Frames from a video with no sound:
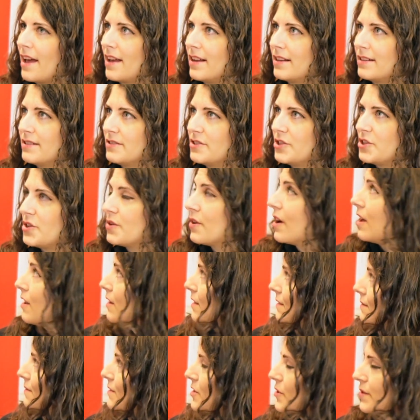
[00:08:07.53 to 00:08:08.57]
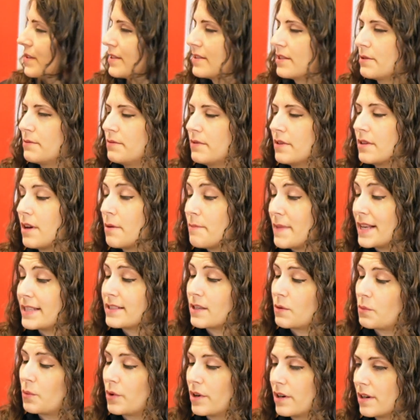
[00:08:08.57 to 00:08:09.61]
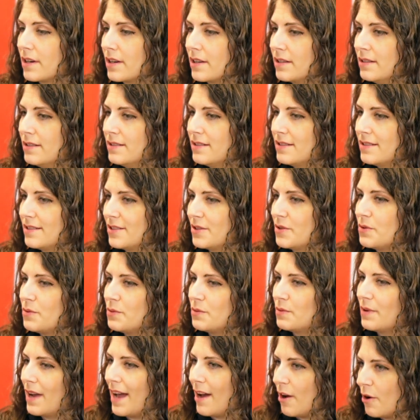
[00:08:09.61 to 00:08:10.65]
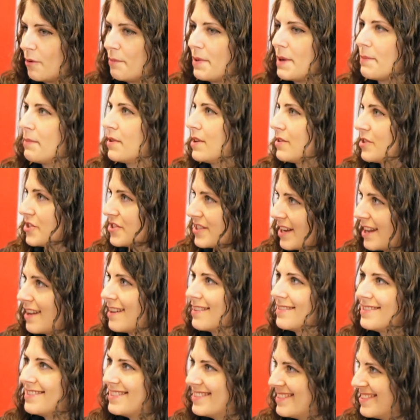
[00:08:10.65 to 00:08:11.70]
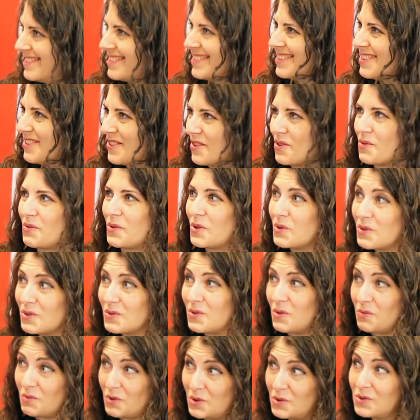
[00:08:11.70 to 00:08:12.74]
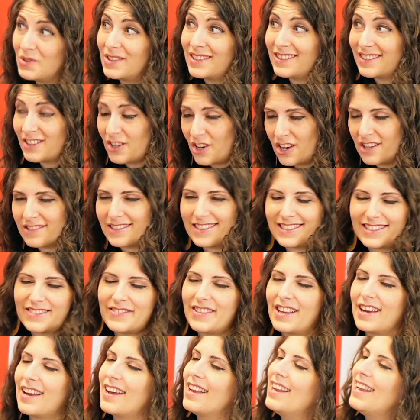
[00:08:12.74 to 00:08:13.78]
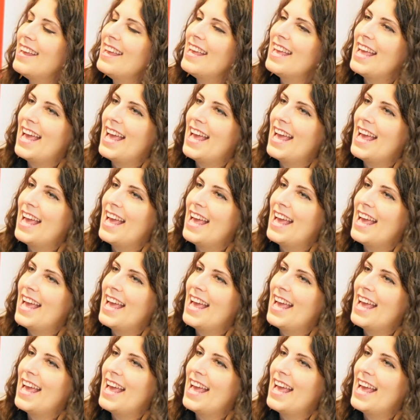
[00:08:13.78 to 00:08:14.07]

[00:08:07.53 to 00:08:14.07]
And you all are doing some amazing work to help people understand, the root causes of that.